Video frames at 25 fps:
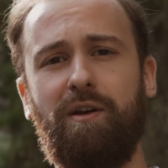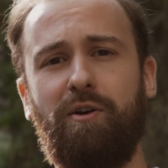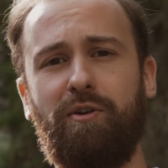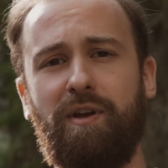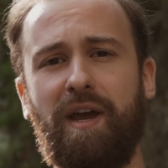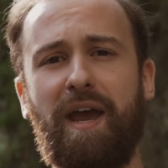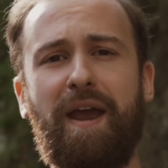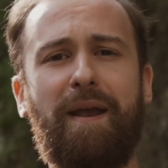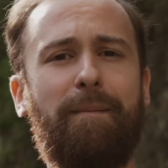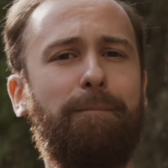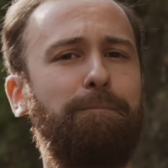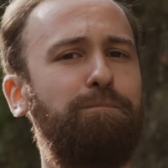
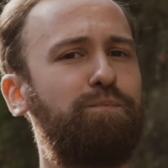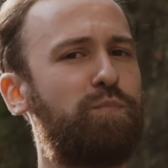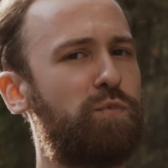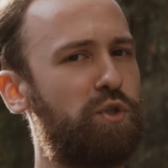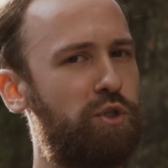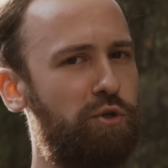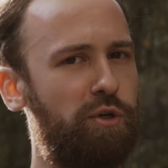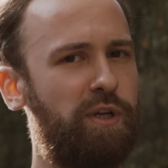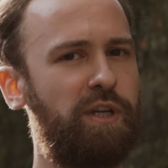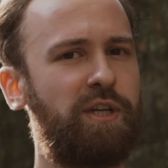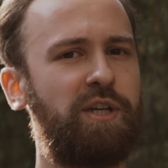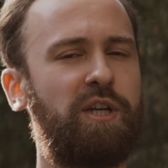Okay,
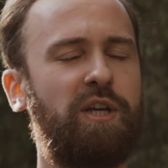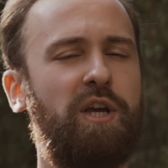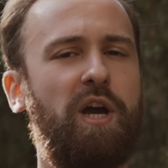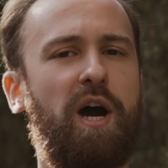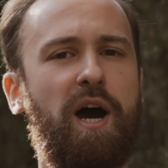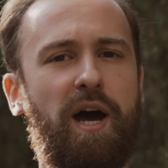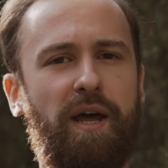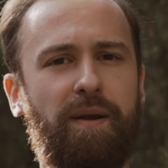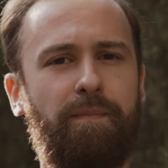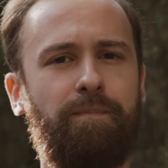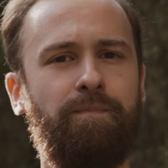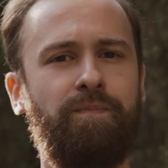duty to
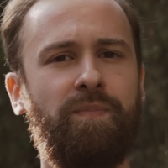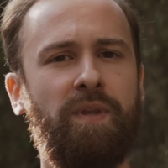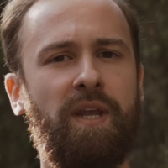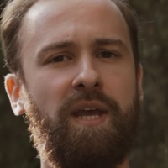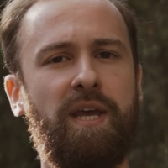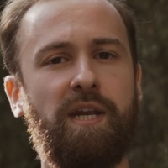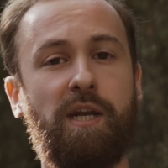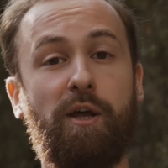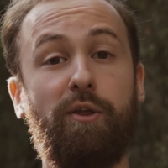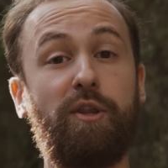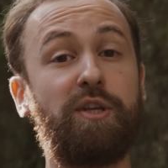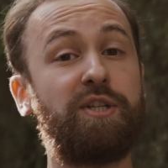God.
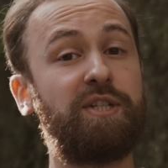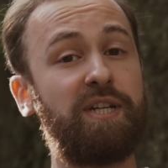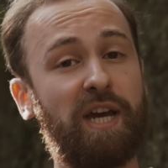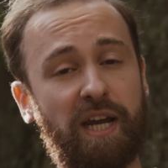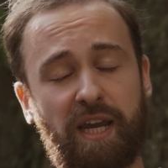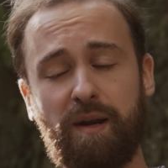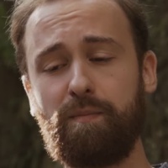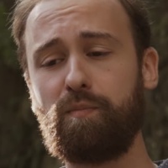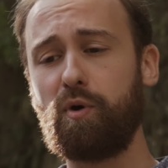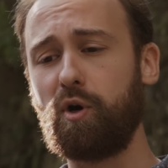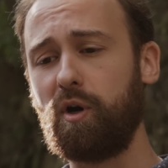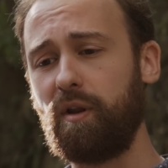Now, in the
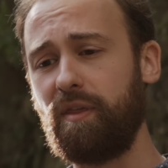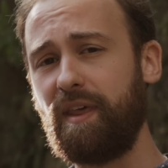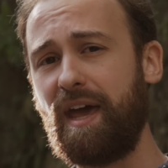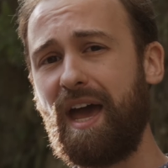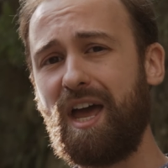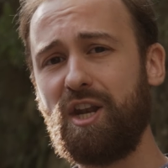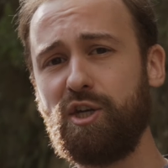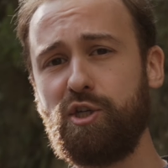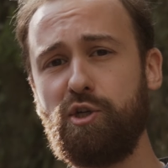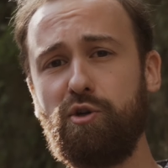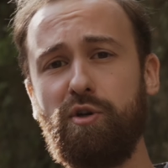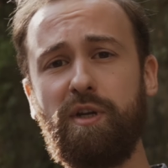second part of
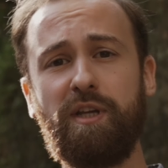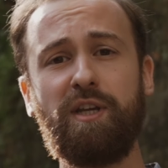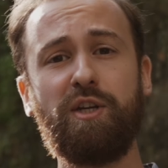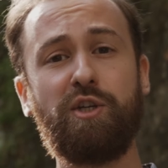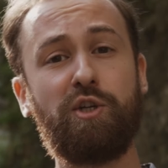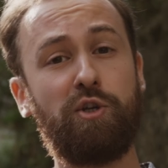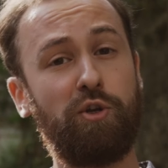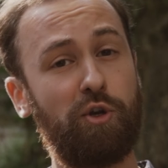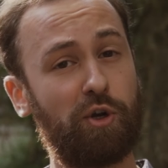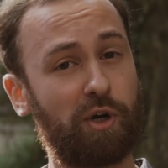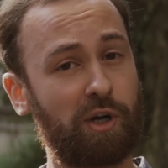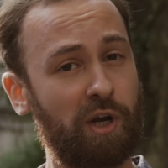that, duty
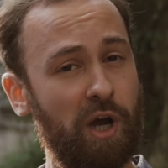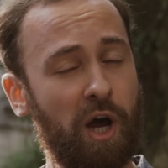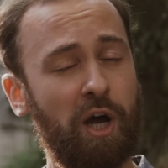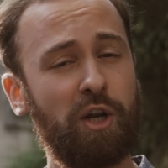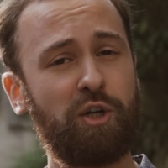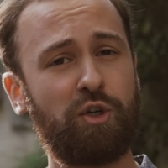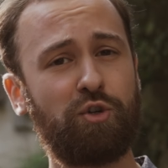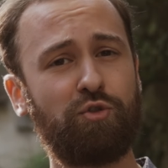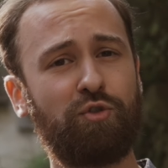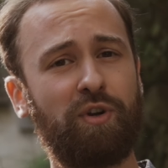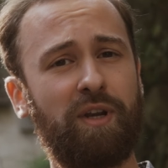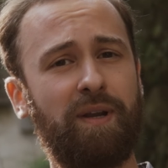to your
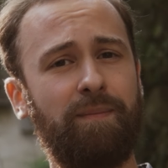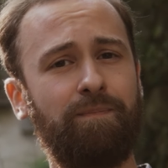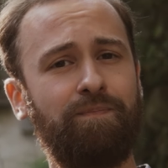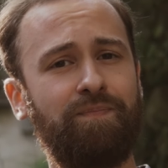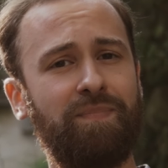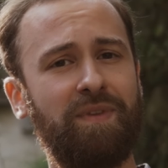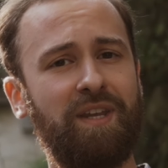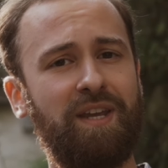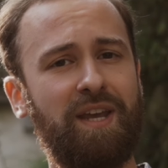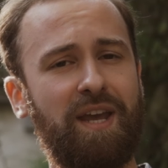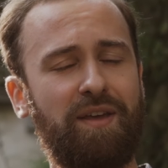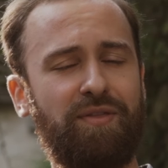country.
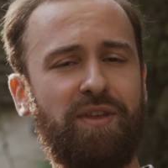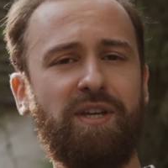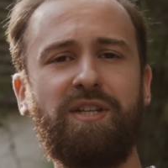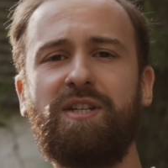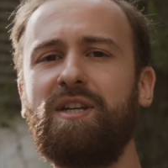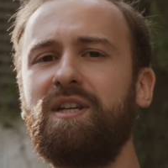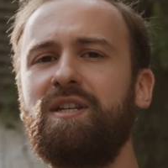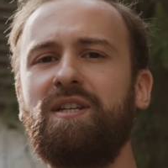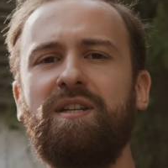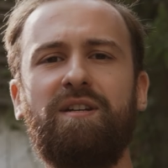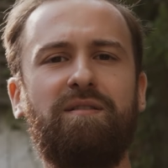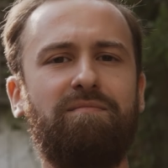
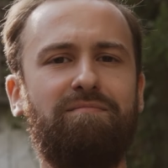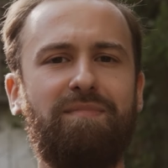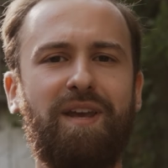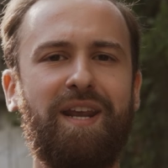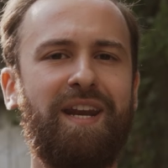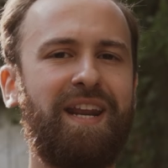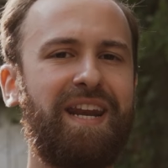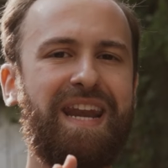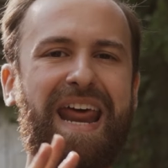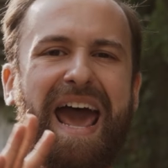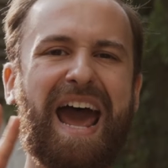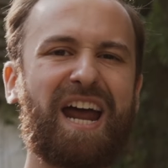This isn't
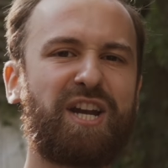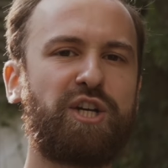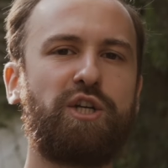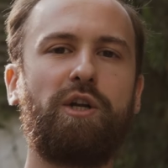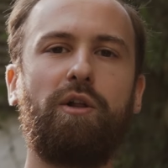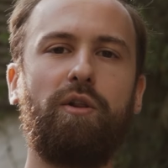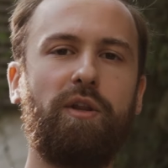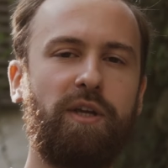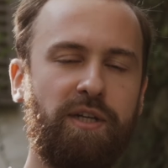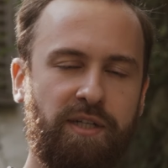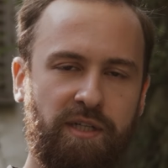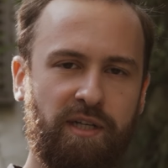in a
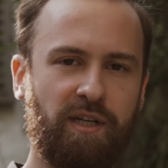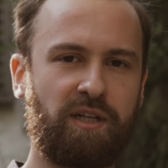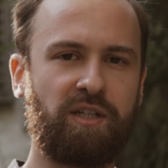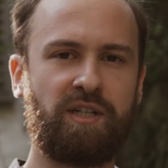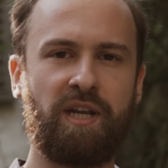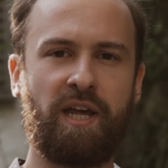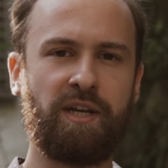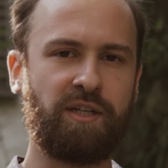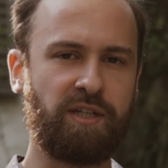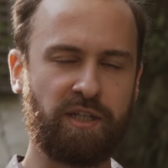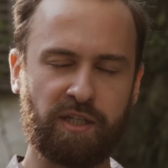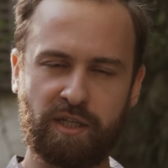nationalistic
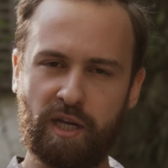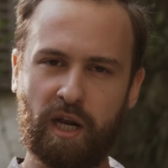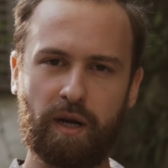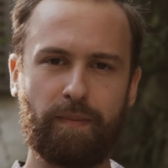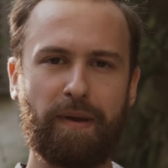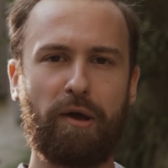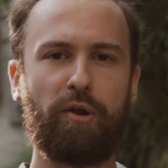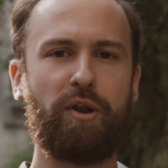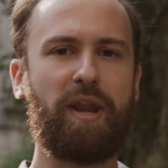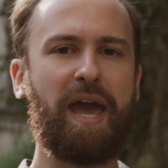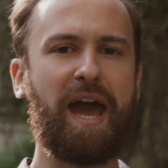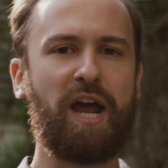sense. It's not
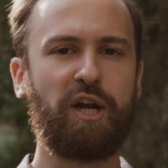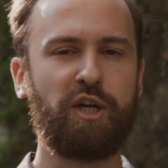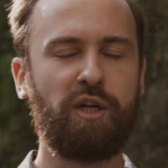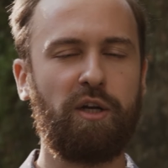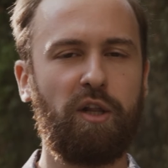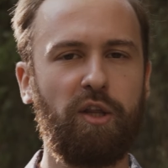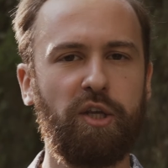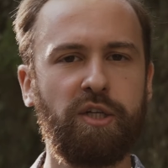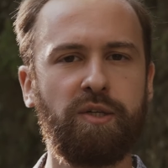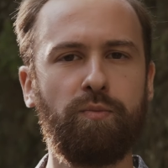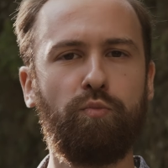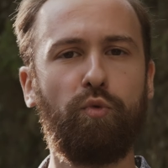about
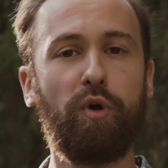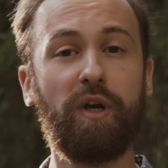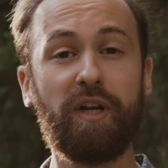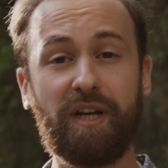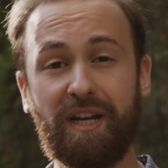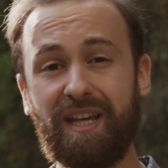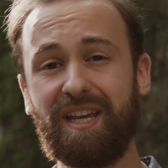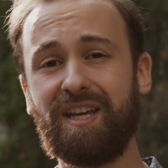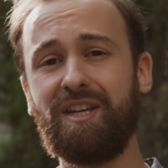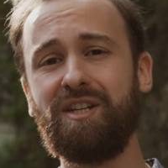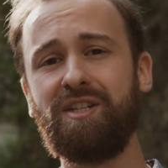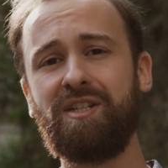nationalism. What
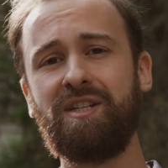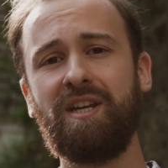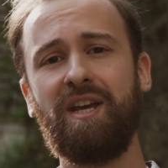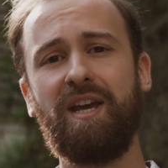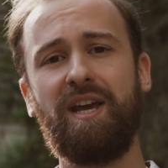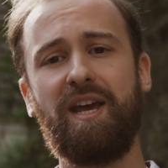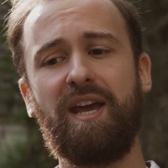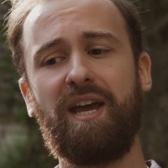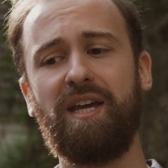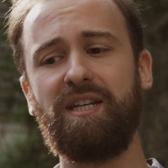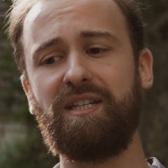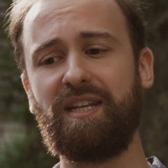it is
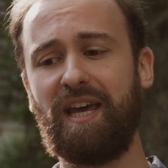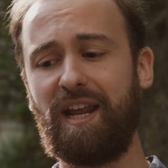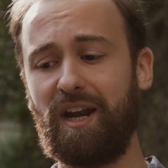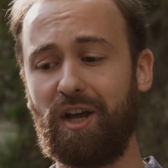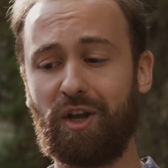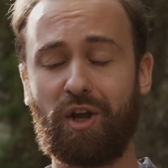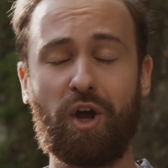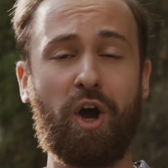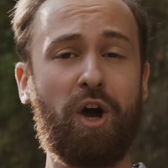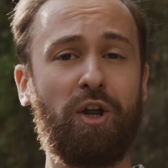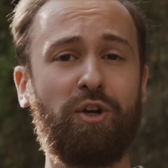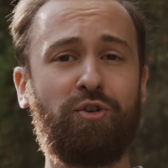that
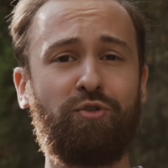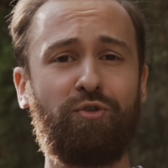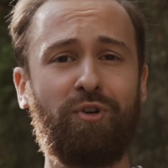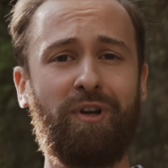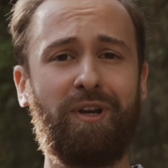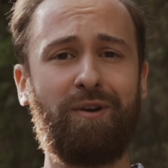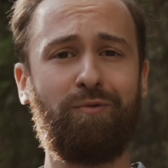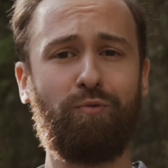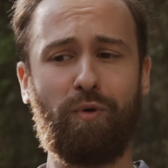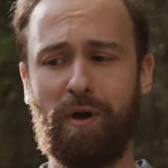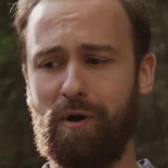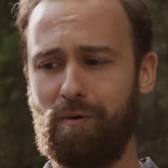a
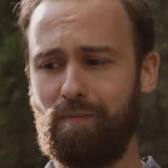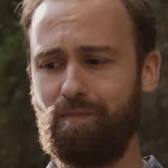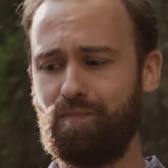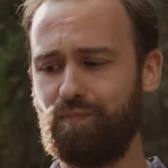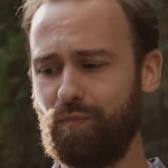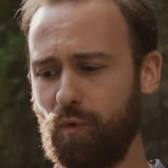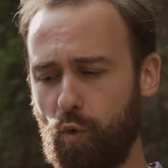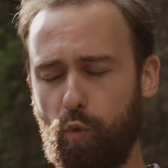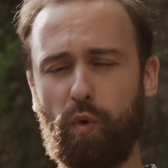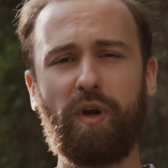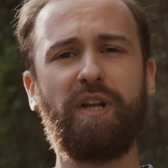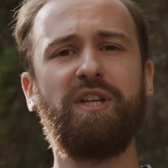country, well,
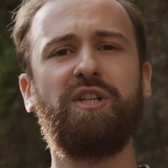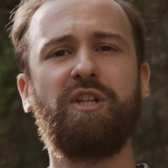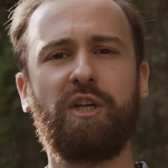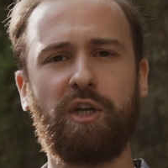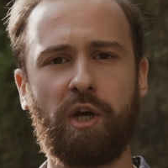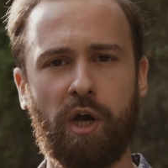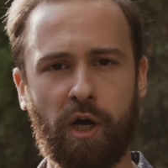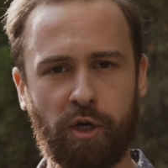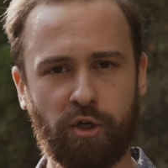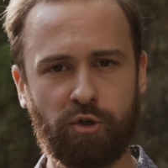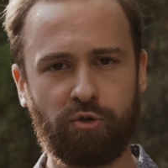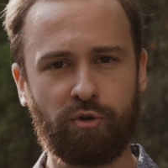what is a
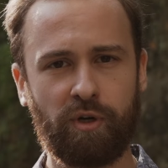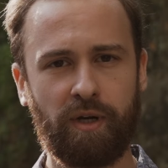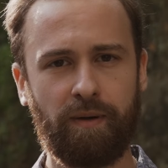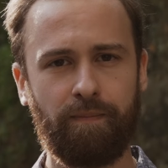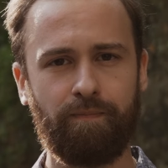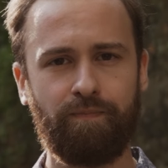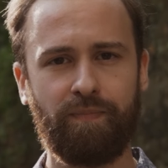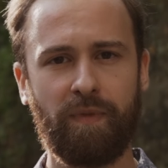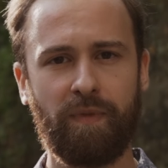country?